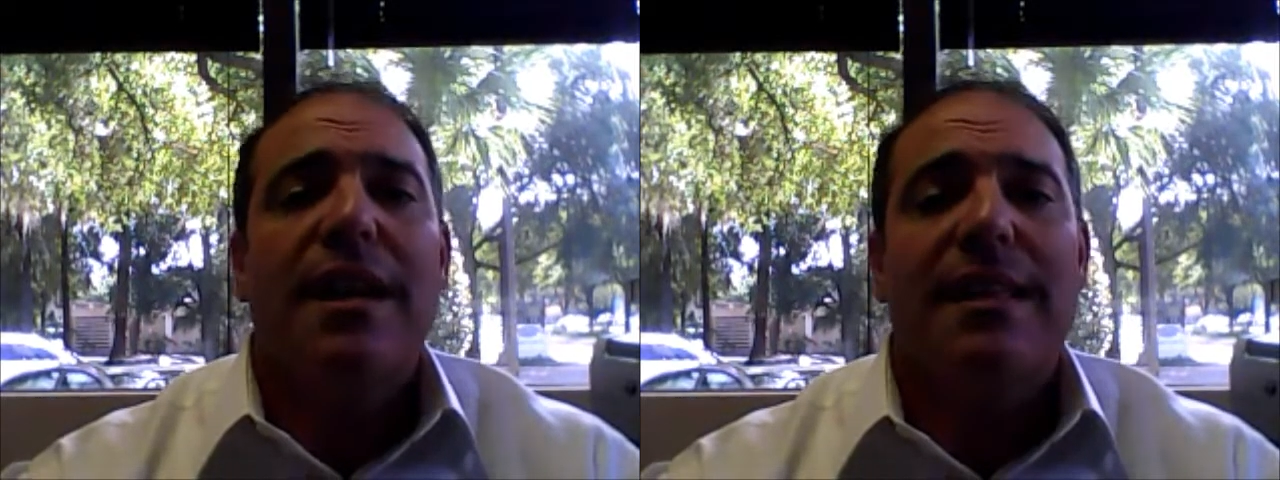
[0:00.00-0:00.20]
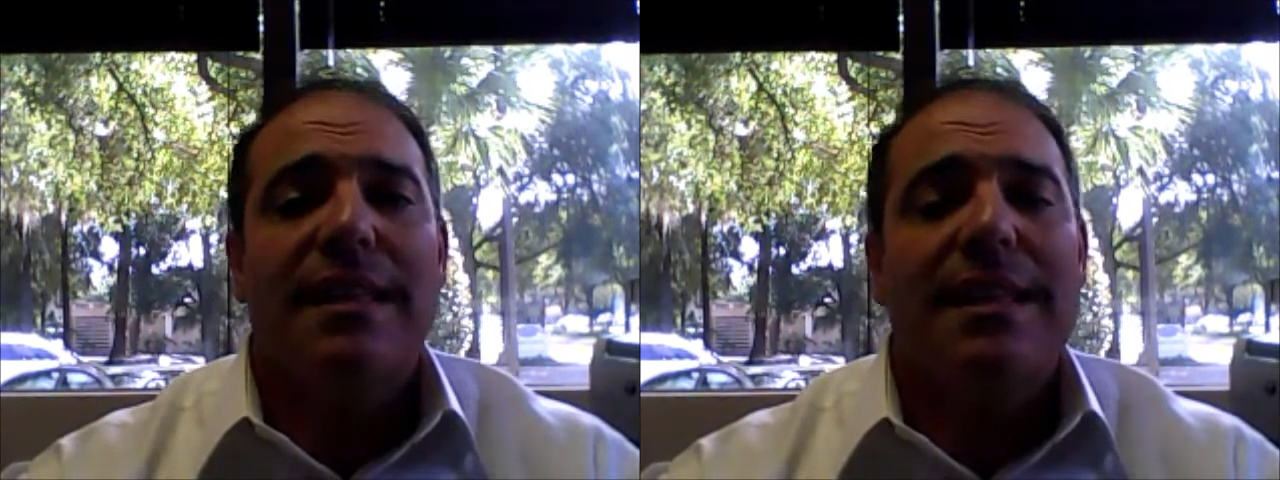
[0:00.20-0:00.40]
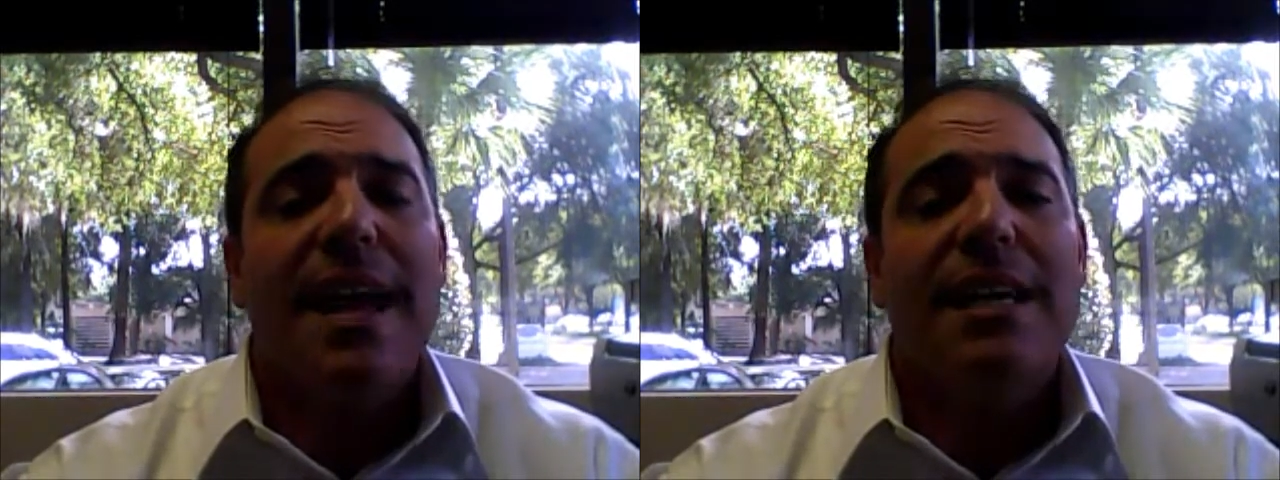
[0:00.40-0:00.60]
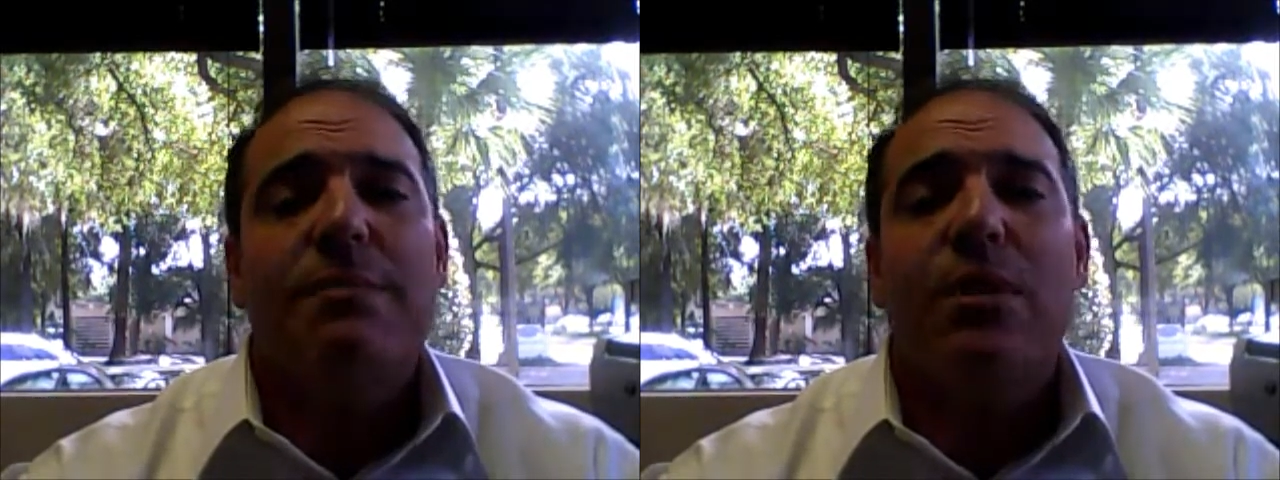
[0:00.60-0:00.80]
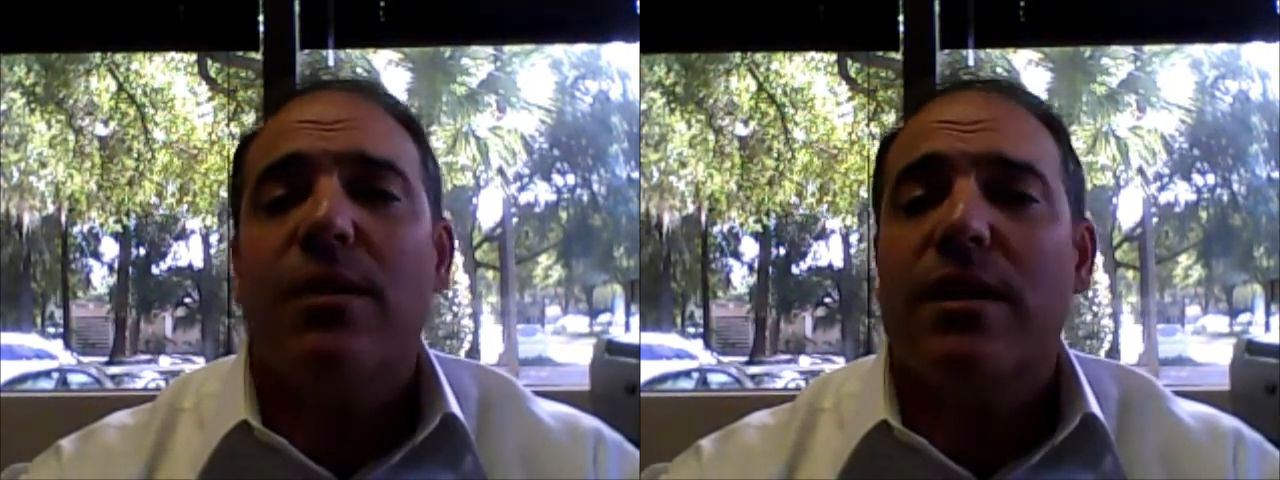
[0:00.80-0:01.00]
and the tax
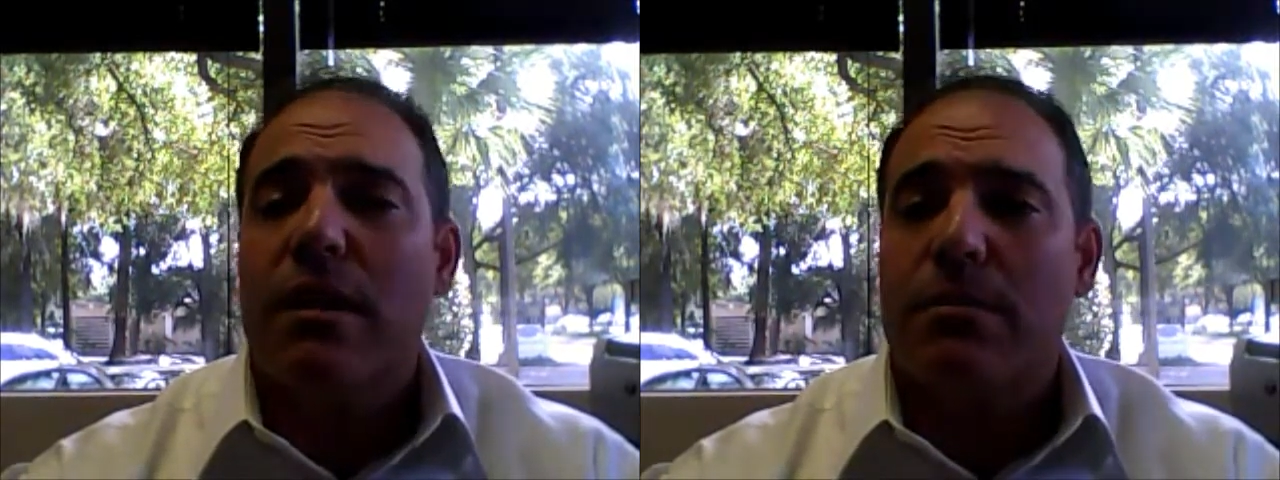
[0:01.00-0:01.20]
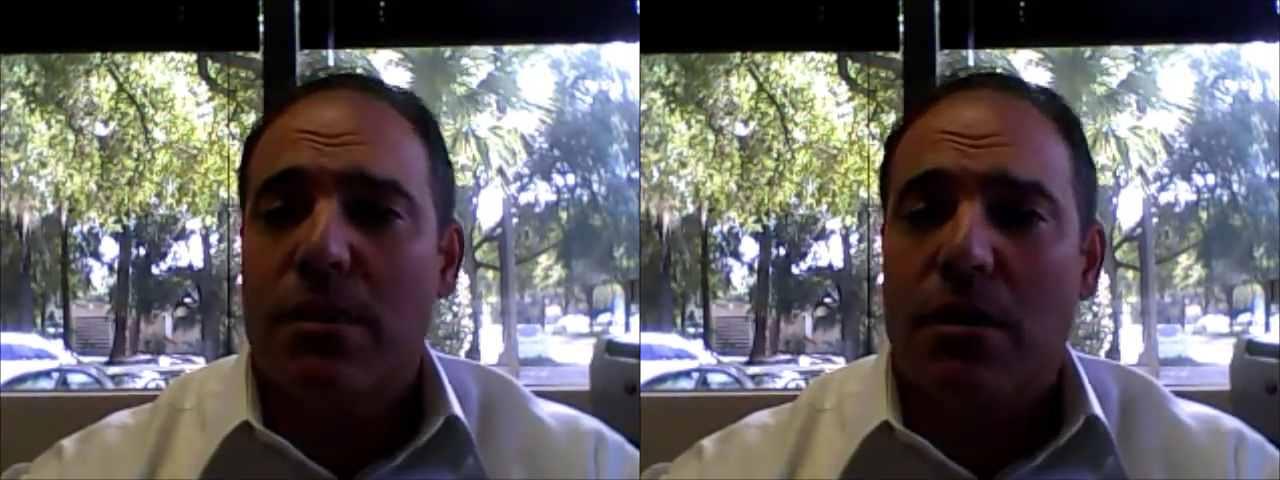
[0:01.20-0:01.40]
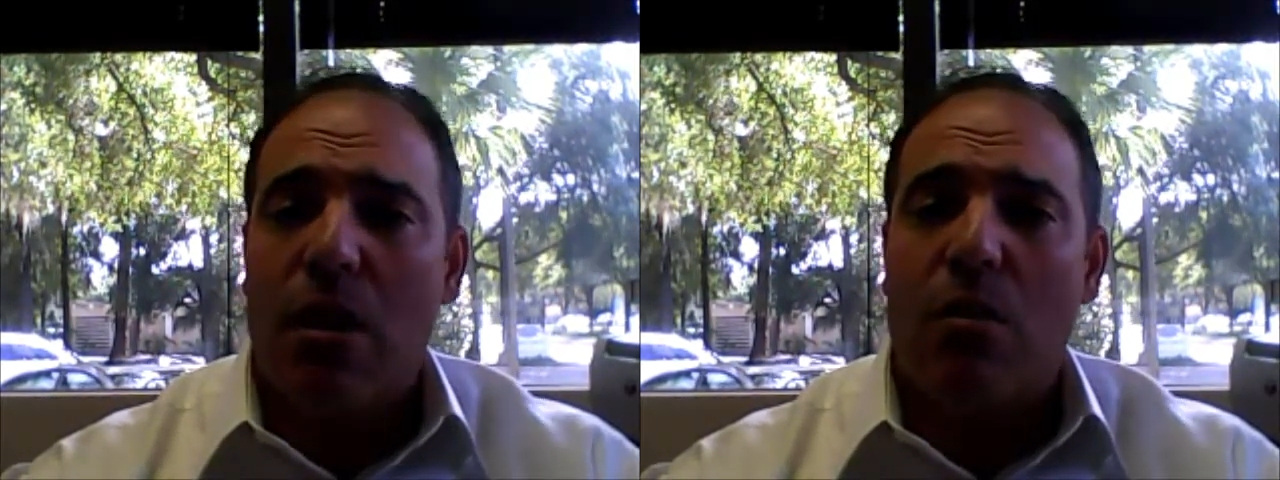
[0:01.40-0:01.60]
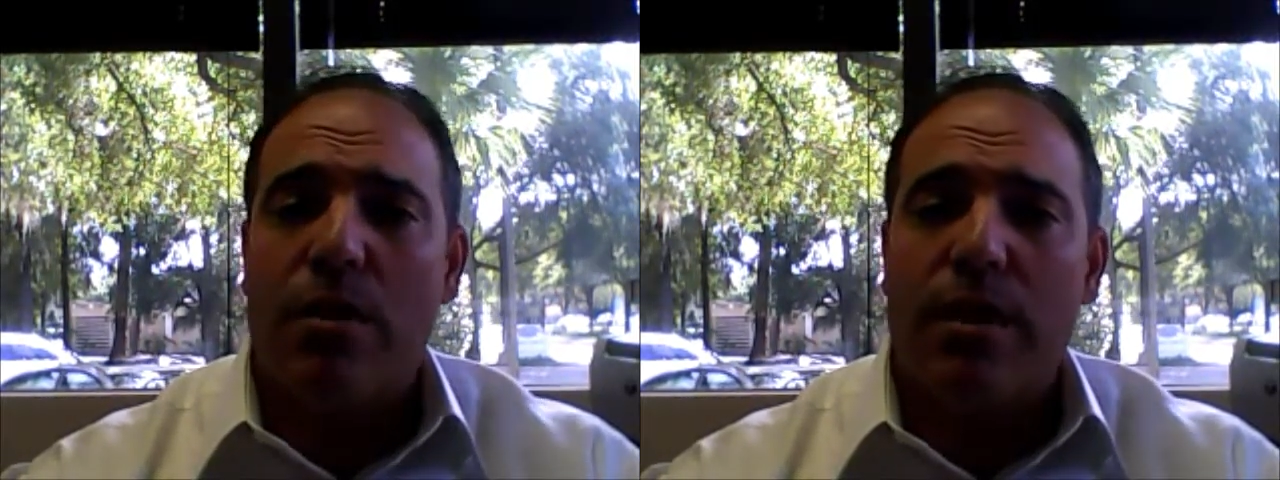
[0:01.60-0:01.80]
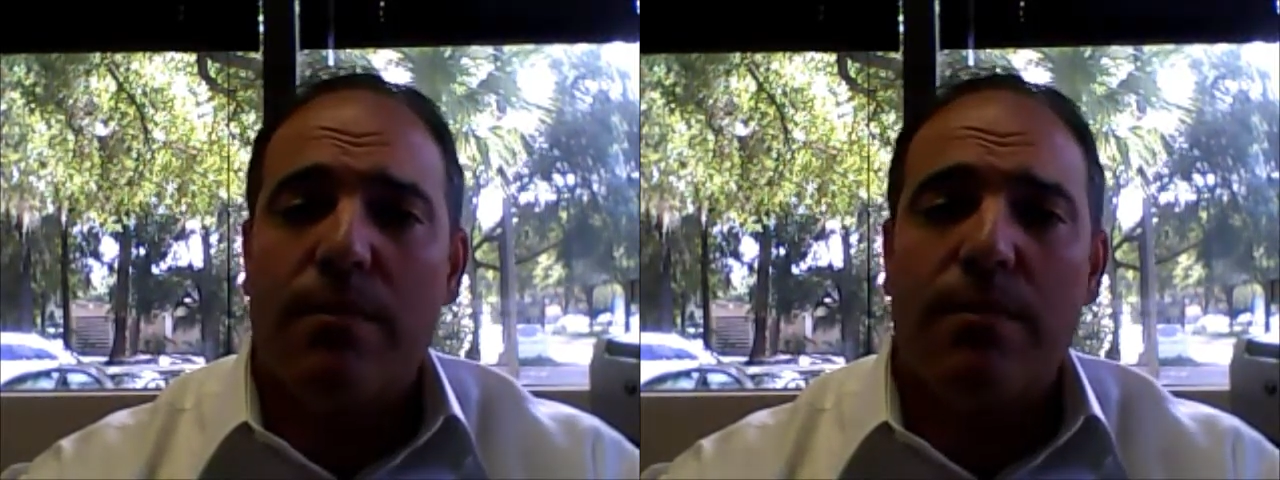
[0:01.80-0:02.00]
bill that comes along
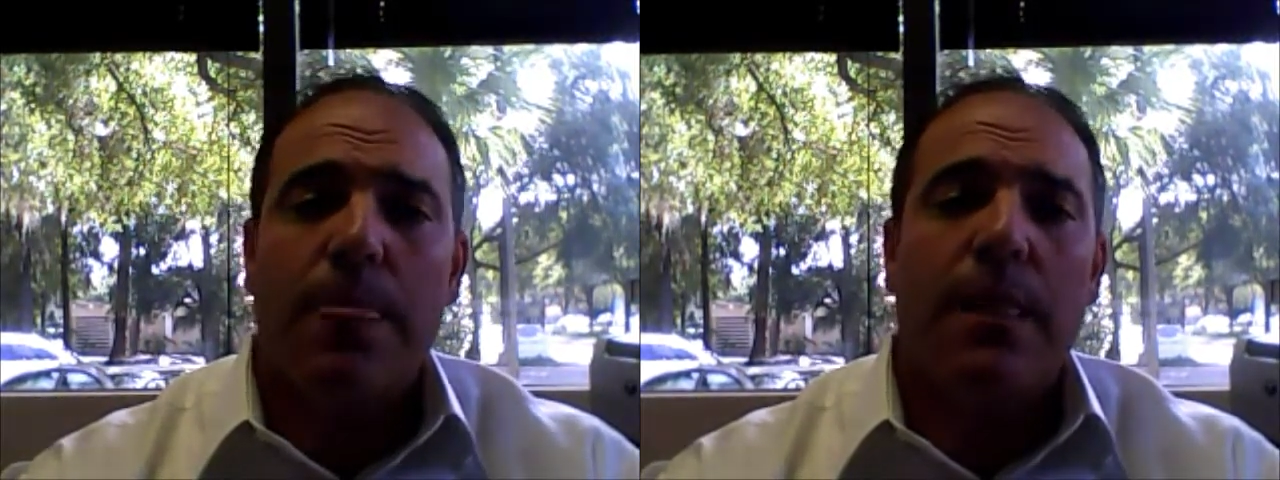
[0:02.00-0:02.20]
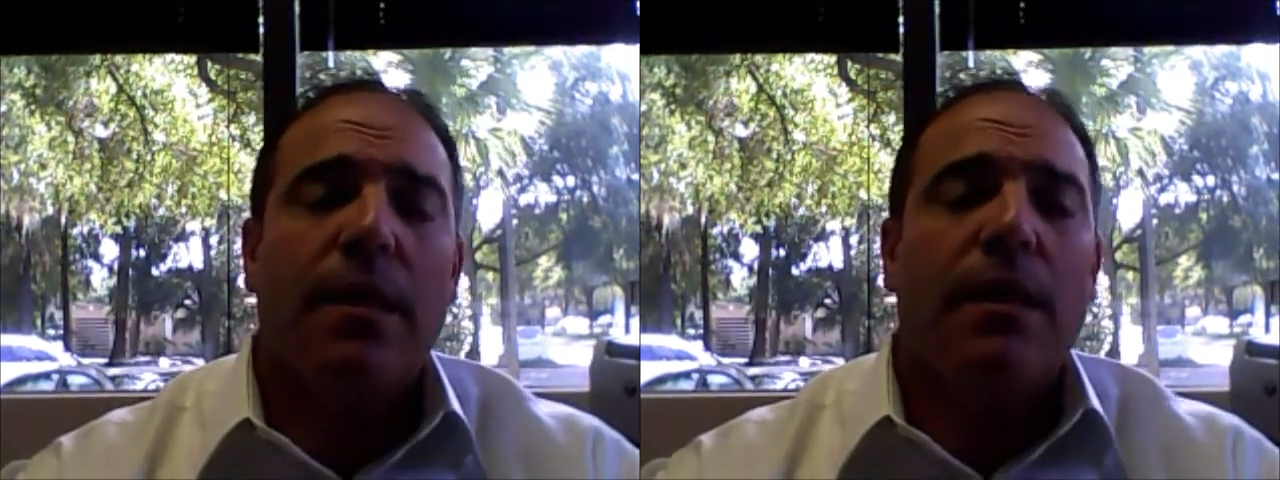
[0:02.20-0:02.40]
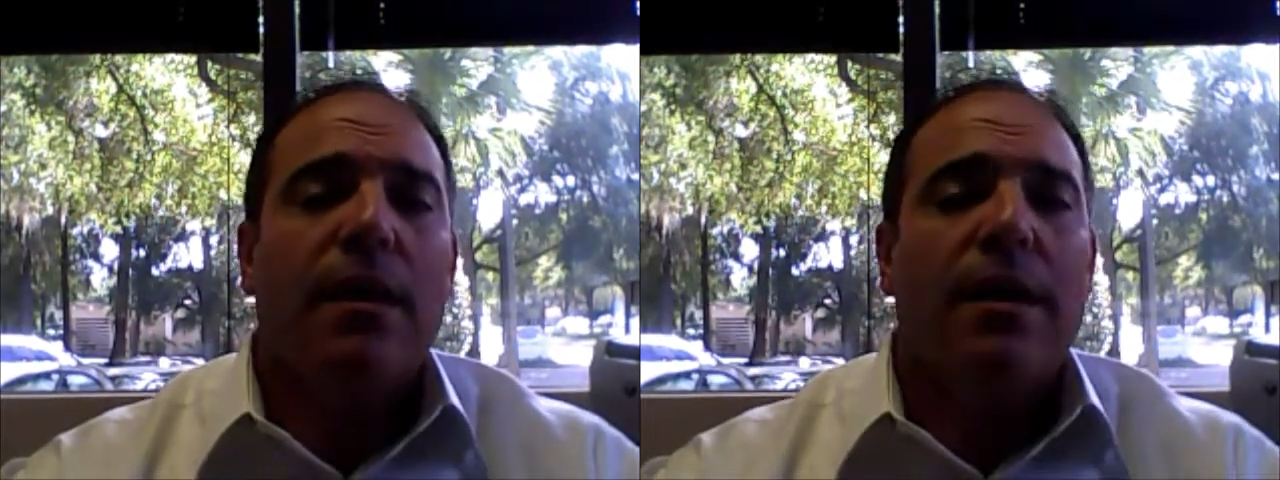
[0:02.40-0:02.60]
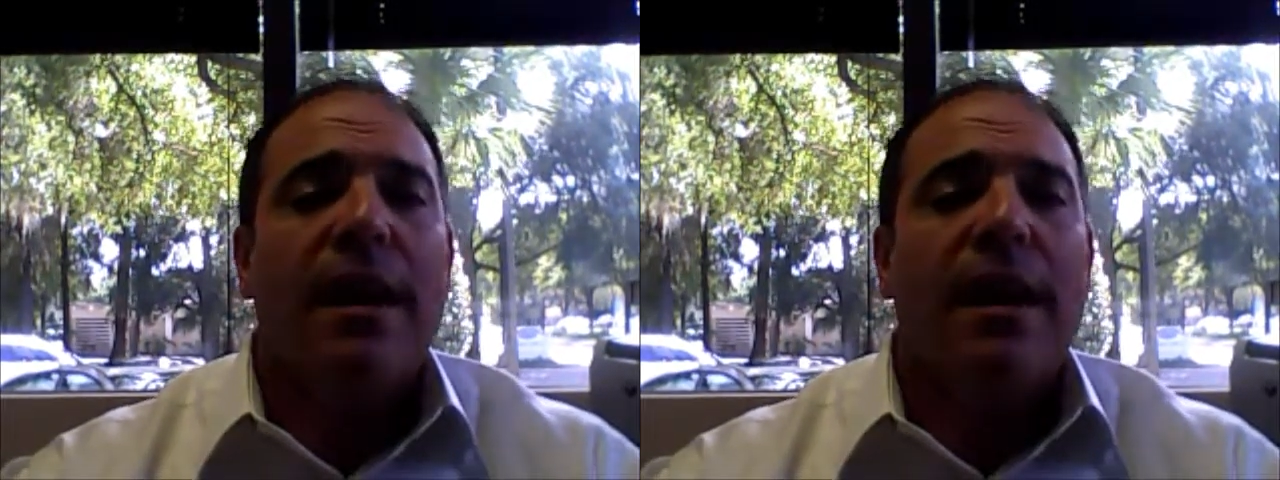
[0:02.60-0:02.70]
with it.